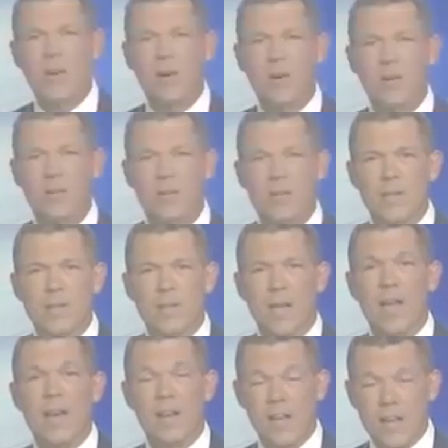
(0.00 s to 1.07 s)
many called
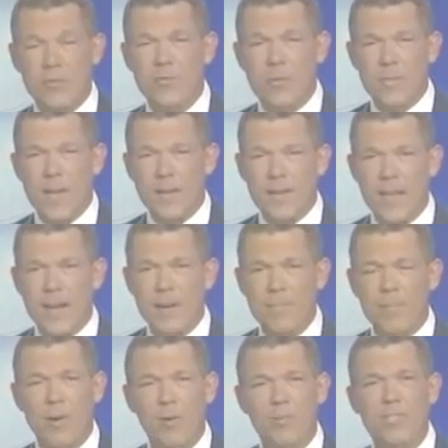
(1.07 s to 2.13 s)
an
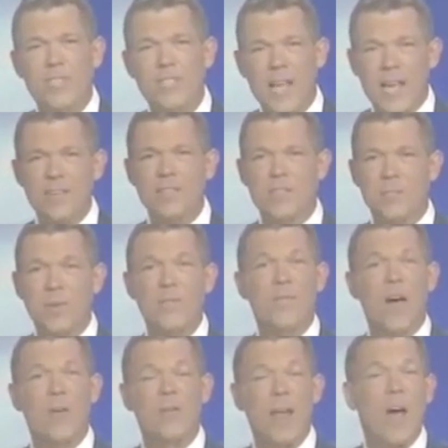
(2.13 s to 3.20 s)
electromagnetic pulse test,
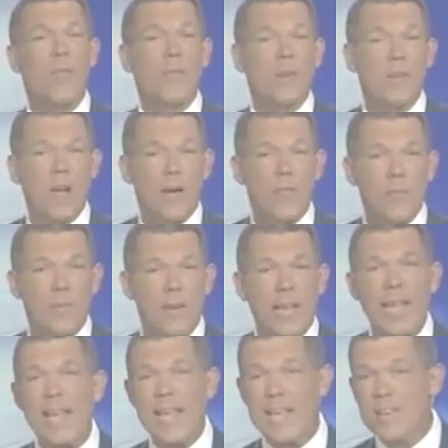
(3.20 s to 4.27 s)
and we found out the
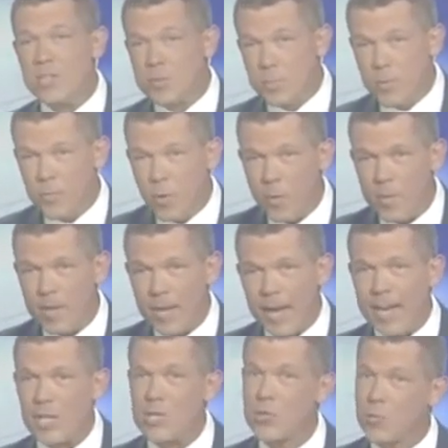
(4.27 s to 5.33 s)
government is
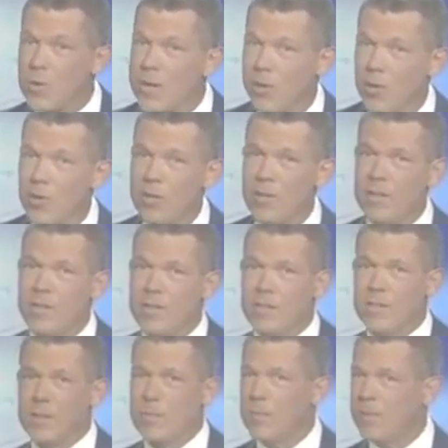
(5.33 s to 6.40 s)
performing a drill,
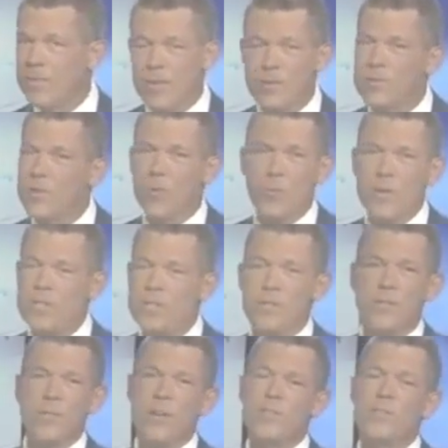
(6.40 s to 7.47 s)
but there's no
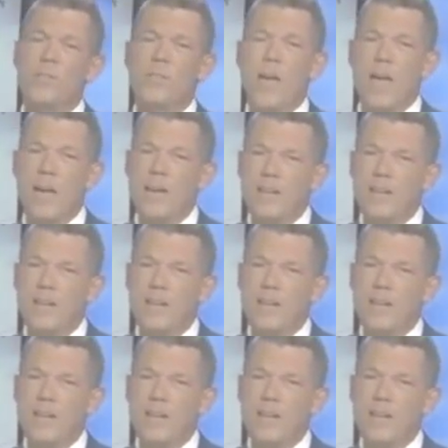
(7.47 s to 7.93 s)
reason for us to